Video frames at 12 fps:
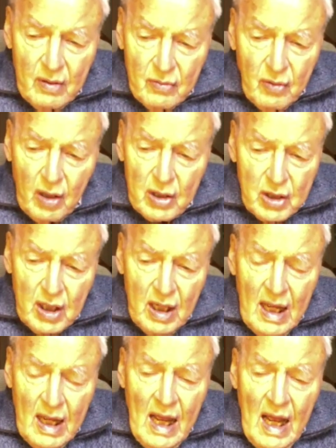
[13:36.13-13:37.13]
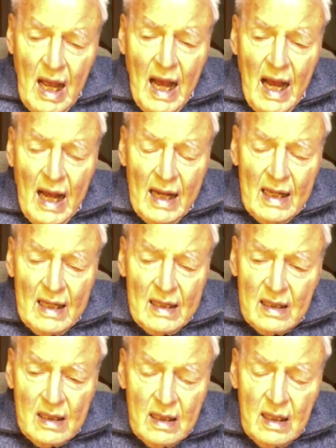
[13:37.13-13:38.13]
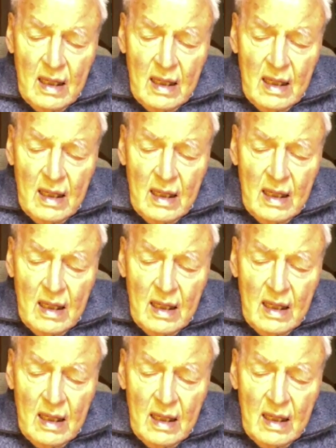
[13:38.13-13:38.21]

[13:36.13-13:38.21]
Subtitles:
Roger, and